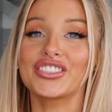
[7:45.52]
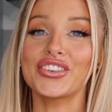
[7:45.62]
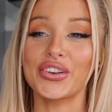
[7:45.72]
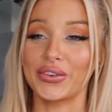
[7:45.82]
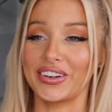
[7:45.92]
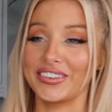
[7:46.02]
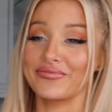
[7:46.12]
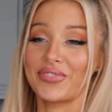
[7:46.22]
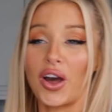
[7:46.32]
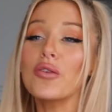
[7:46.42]
Do you know
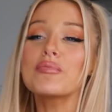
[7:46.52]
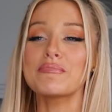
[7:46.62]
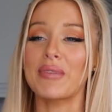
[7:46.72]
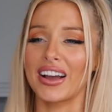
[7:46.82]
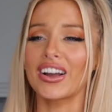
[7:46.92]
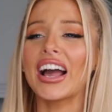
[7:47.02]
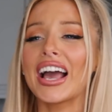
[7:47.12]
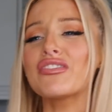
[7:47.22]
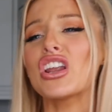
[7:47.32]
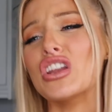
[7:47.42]
what? I'll be back. I
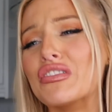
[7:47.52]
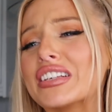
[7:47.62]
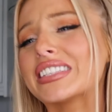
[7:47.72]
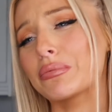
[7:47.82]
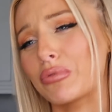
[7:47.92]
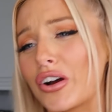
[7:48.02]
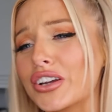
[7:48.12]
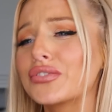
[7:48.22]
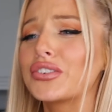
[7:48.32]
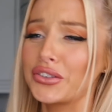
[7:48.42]
have a lovely
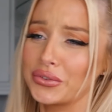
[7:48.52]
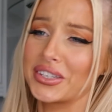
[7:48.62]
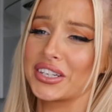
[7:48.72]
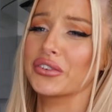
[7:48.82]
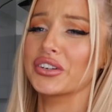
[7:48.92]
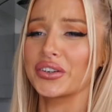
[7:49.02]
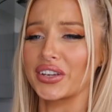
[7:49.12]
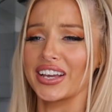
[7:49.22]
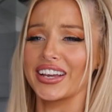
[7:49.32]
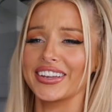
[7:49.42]
surprise for you, Kieran,
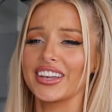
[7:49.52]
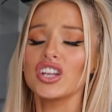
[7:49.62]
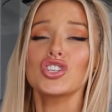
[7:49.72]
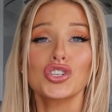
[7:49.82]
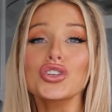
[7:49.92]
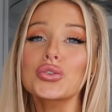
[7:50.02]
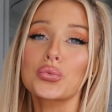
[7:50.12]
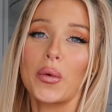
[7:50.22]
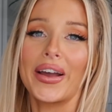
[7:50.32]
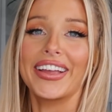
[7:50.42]
okay?
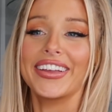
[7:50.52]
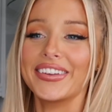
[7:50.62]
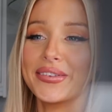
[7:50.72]
Just wait.